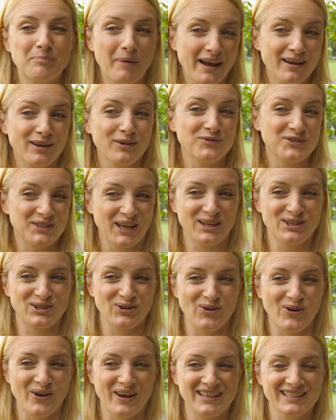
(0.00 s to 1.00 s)
bag of said
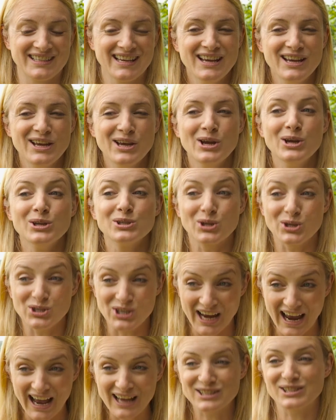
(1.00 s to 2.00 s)
toys, so
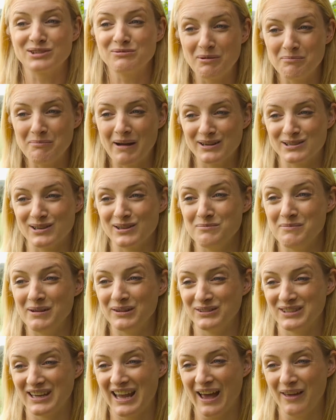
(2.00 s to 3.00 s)
she has to run back to the
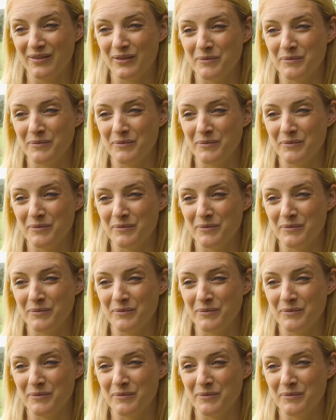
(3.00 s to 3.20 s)
mill to get